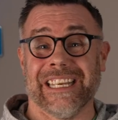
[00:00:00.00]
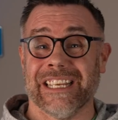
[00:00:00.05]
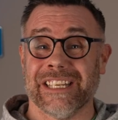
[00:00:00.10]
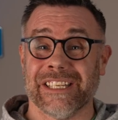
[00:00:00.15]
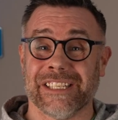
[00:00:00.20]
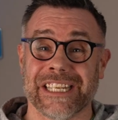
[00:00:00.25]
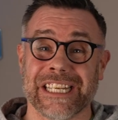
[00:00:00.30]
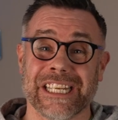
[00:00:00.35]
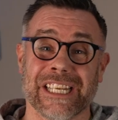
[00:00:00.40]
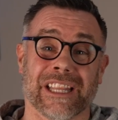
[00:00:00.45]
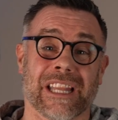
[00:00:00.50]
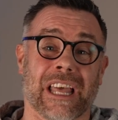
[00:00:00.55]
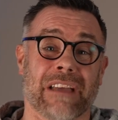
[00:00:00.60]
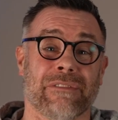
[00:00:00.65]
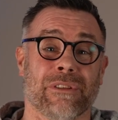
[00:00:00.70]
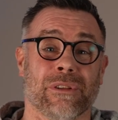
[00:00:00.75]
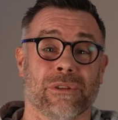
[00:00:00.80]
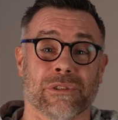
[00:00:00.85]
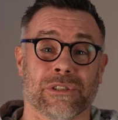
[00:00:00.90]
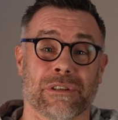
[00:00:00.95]
see your
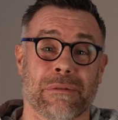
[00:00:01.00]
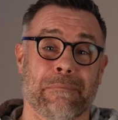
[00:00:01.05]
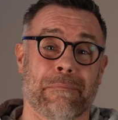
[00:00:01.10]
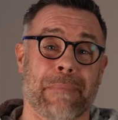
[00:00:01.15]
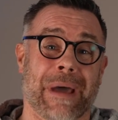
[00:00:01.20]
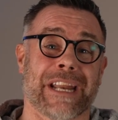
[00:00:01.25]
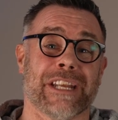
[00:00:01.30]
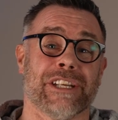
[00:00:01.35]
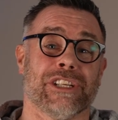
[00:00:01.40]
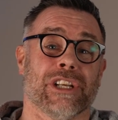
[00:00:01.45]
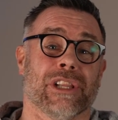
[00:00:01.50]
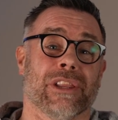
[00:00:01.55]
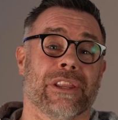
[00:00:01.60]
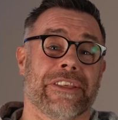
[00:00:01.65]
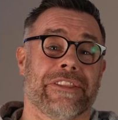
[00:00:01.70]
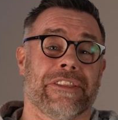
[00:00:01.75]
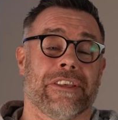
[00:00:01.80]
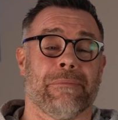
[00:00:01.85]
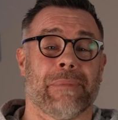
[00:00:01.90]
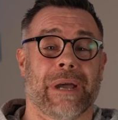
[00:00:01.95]
levels, manage your
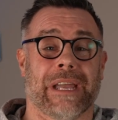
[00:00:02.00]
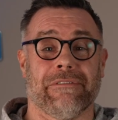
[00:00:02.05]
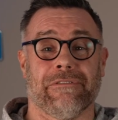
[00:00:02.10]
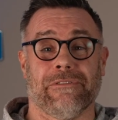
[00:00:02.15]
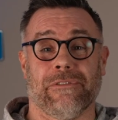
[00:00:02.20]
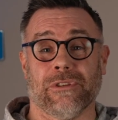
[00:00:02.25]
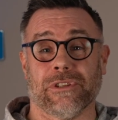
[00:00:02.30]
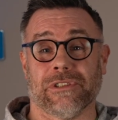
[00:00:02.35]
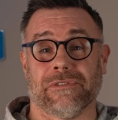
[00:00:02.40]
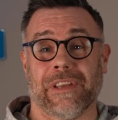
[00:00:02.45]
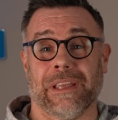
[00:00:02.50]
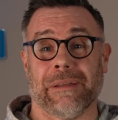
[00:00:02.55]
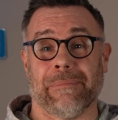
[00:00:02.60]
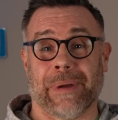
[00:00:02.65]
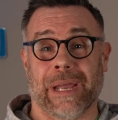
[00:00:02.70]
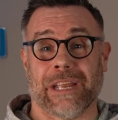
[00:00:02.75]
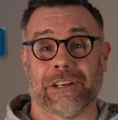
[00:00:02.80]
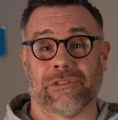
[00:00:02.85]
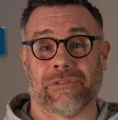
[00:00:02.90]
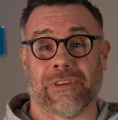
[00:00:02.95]
lithium iron phosphate
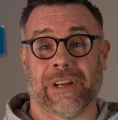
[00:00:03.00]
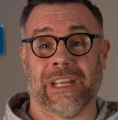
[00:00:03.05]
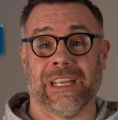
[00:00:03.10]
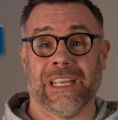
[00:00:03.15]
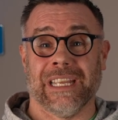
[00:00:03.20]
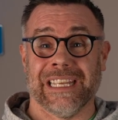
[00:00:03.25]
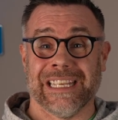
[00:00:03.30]
battery.